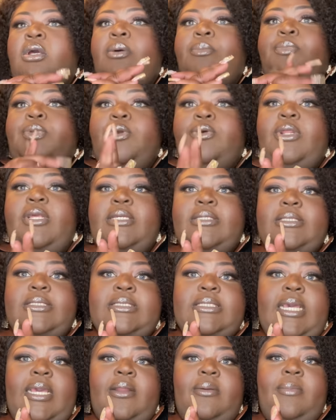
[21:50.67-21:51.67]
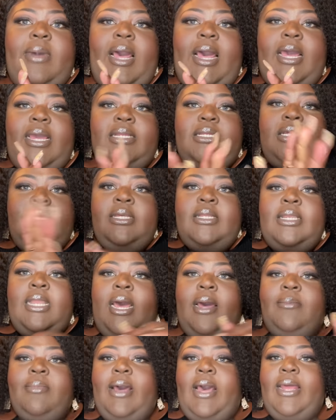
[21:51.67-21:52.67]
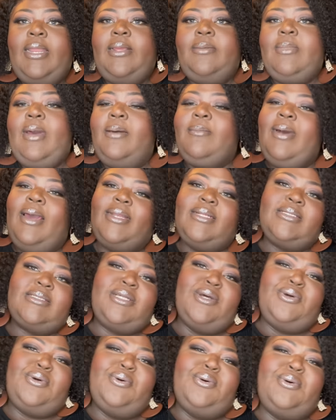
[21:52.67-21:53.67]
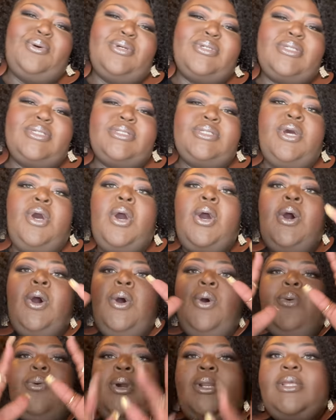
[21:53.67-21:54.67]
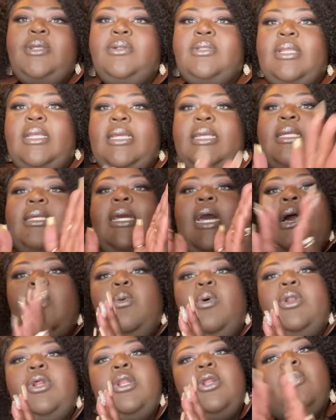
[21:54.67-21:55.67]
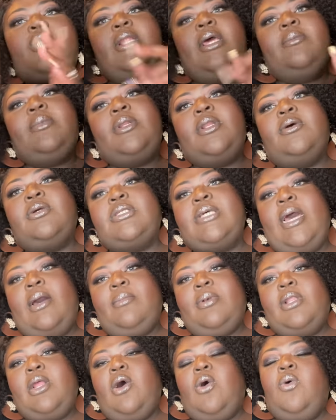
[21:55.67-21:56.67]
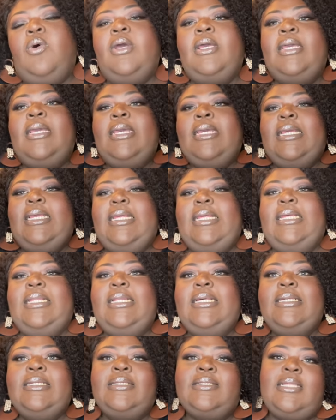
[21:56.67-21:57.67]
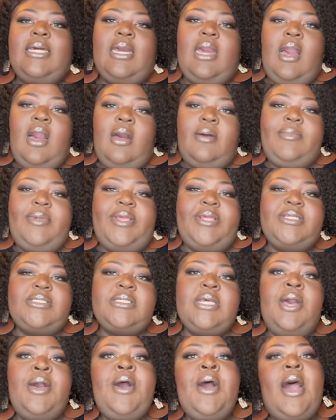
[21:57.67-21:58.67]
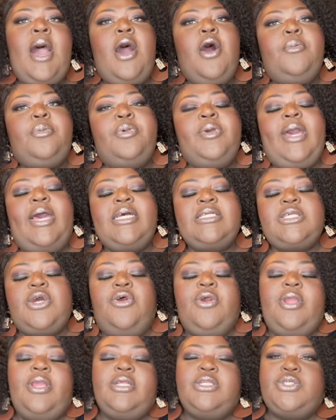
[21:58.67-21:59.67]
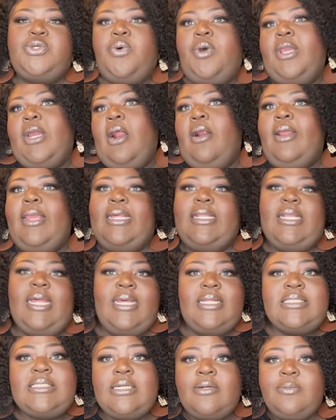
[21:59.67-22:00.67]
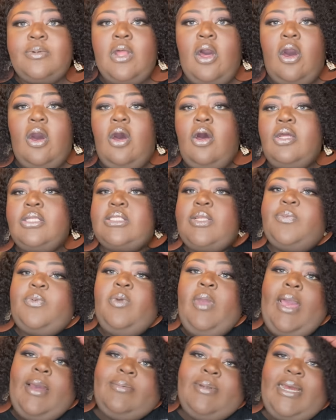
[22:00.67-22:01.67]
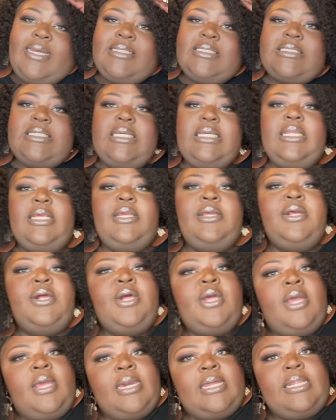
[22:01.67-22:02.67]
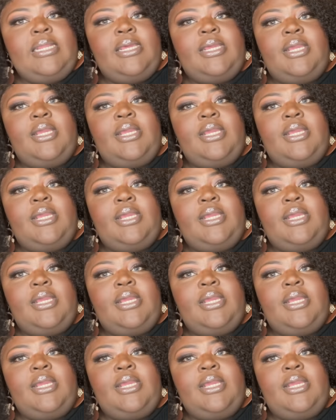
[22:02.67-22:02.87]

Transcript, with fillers: beauty is a state of mind, not body. My mind is stuck on gorgeous. What are you thinking? I want to know. Let me know down below in the comments. I hope you guys are enjoying our Atlanta vlogs. If you have not seen it, click